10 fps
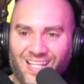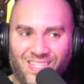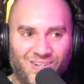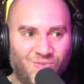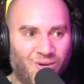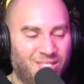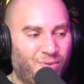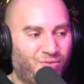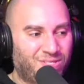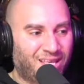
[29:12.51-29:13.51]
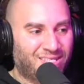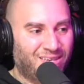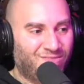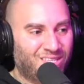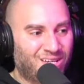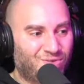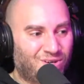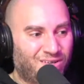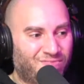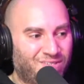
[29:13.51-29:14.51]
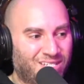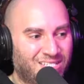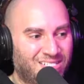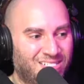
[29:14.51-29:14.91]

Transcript: The Wednesday before Thanksgiving, they were all fucking